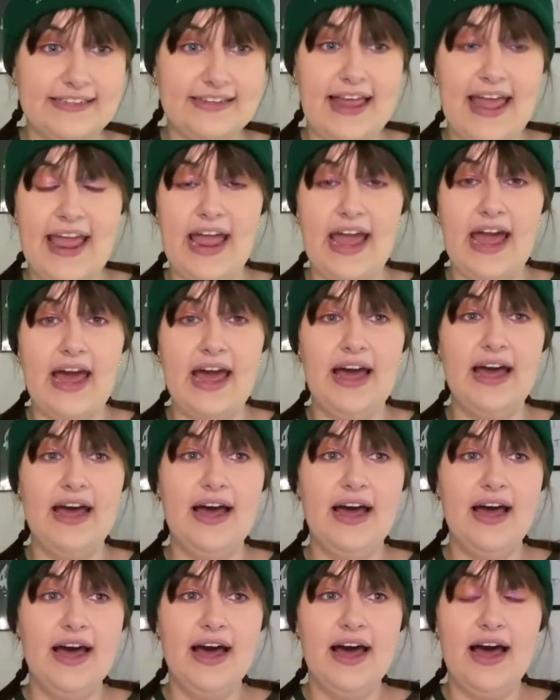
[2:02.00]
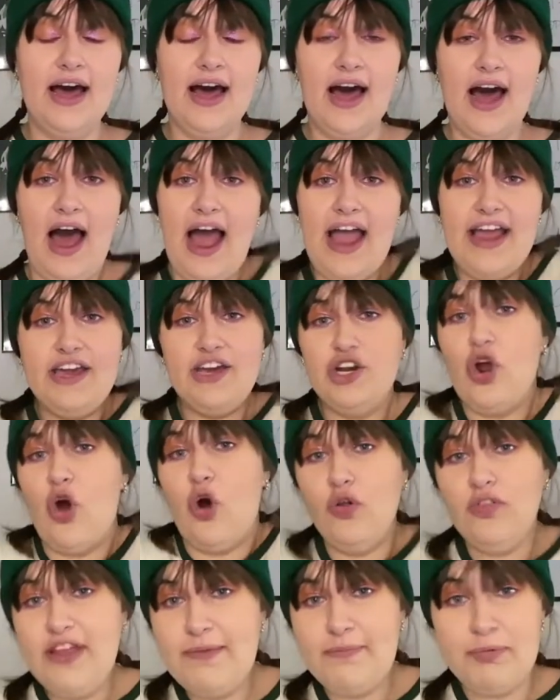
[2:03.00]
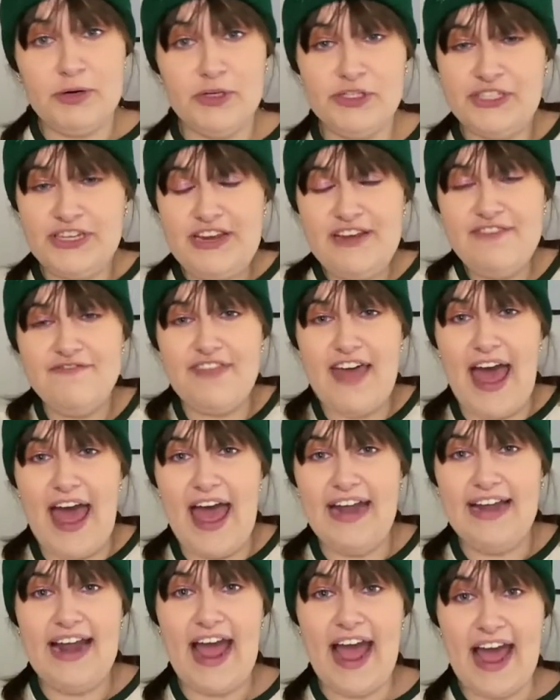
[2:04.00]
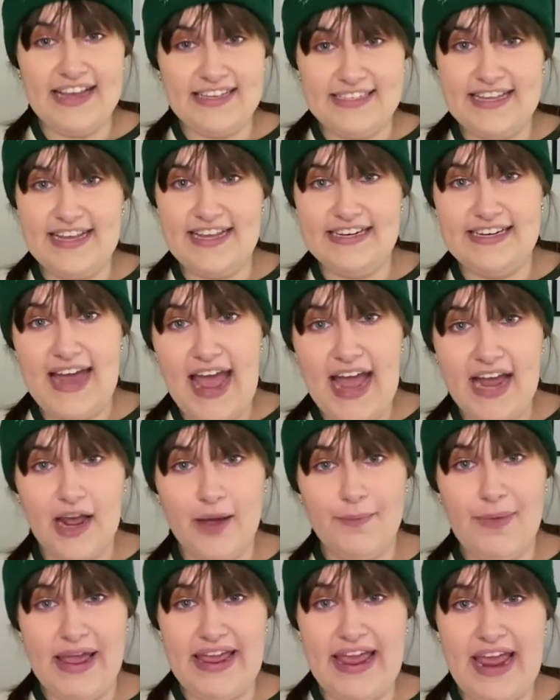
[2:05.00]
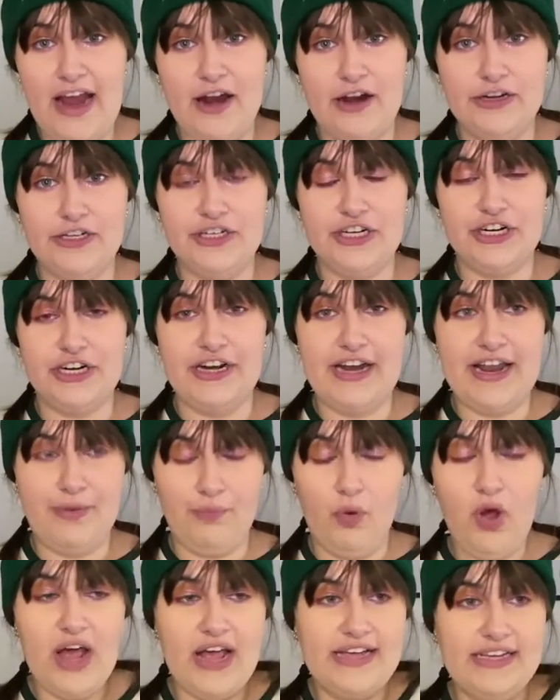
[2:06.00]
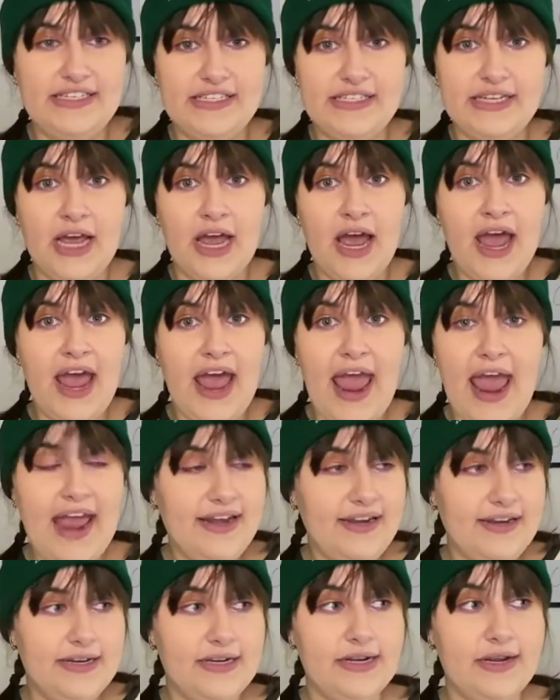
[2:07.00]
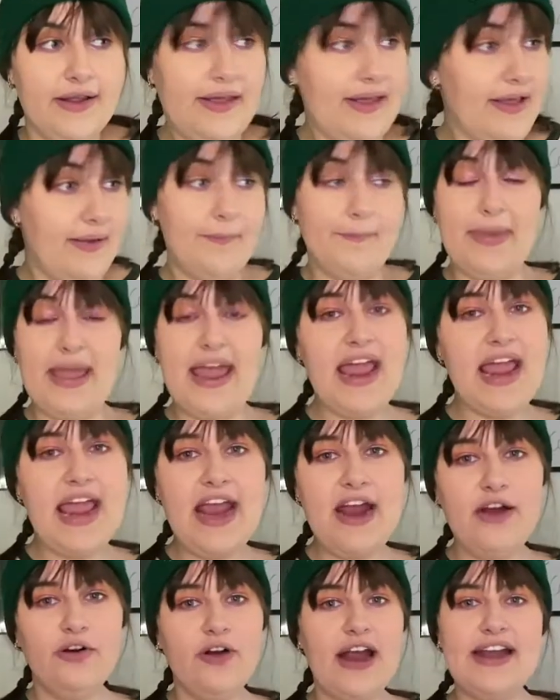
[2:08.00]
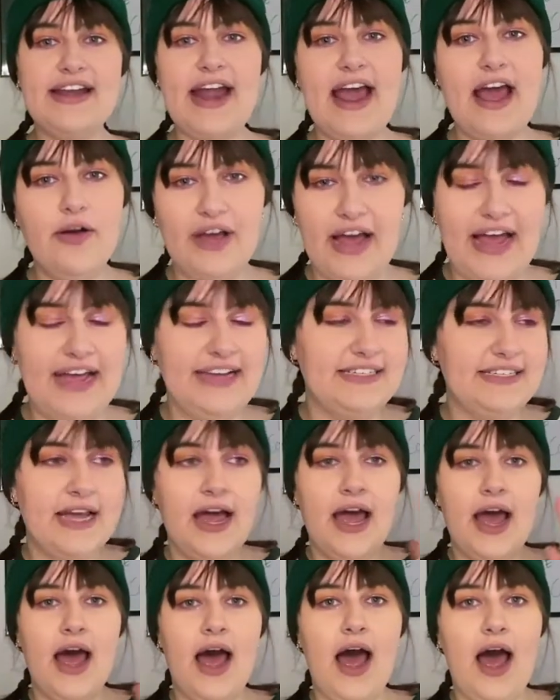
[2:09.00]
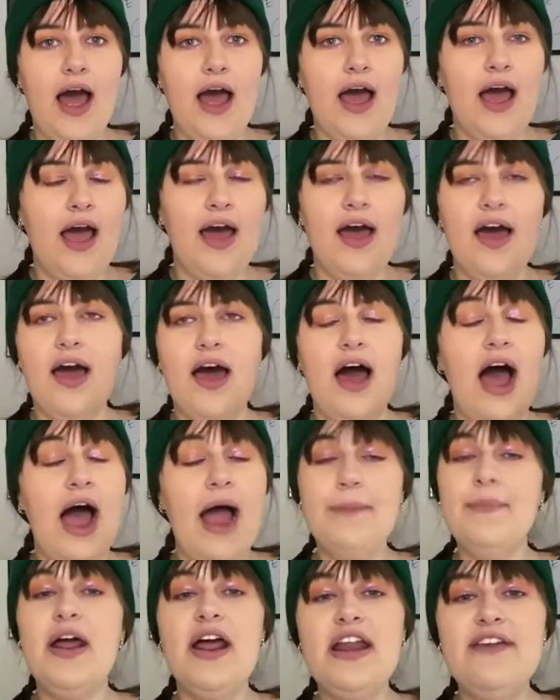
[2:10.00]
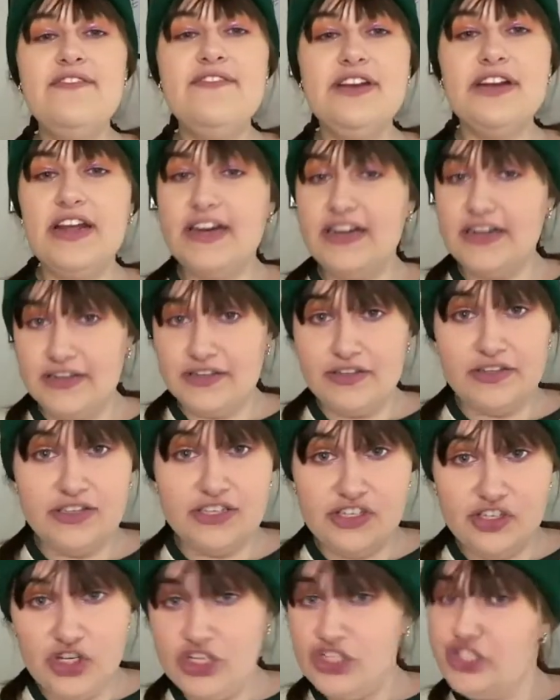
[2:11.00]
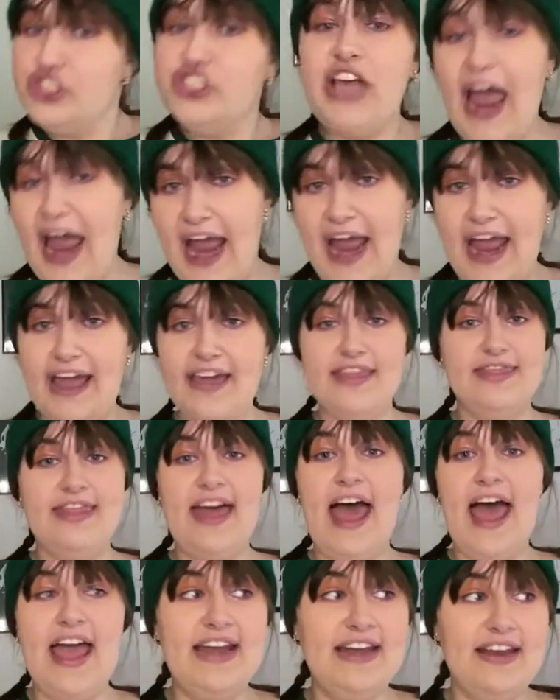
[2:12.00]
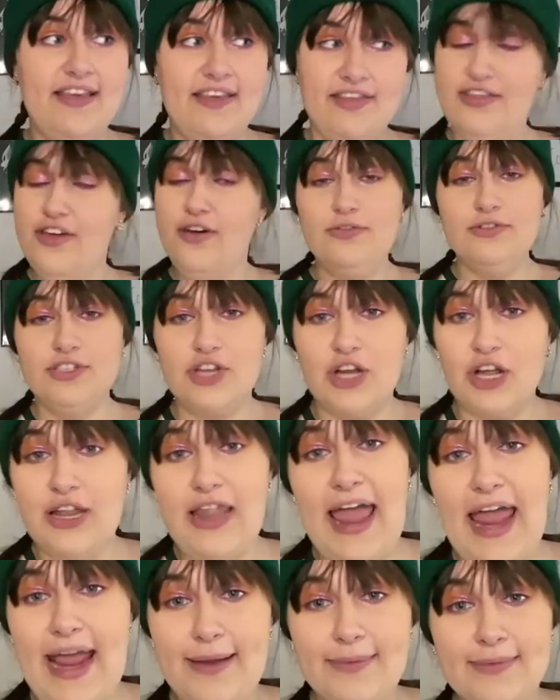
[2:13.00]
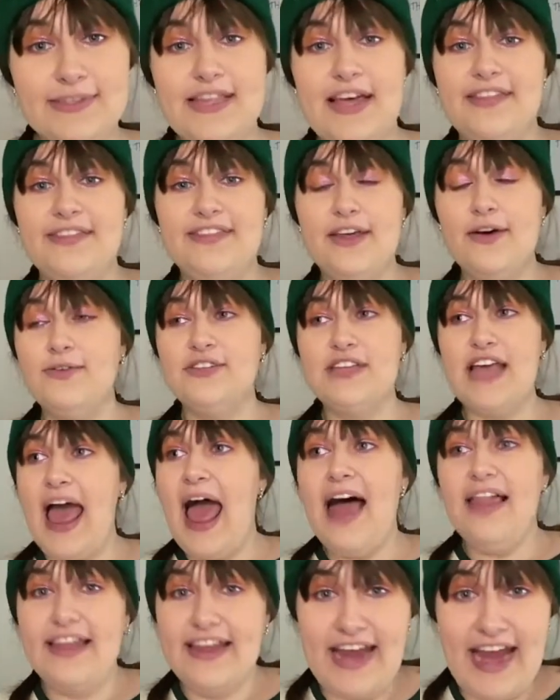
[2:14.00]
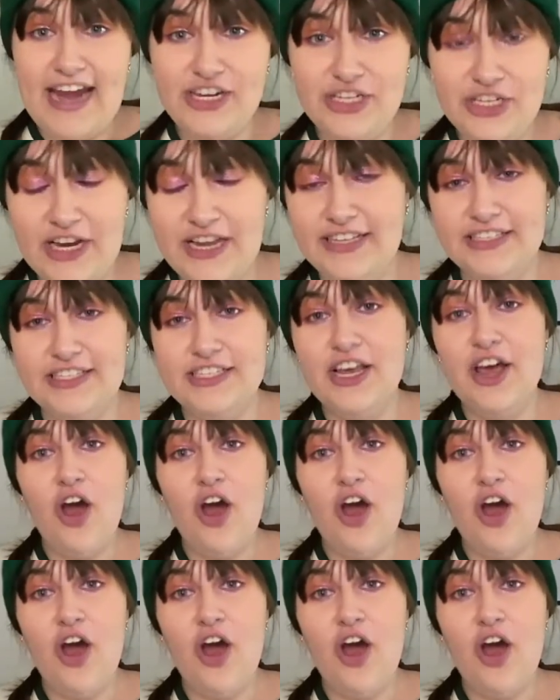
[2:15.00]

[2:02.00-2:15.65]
Like, I could only perceive that as the attack on my character it was. And being here right now, guys, I'm not even gonna just say that those claims, that those allegations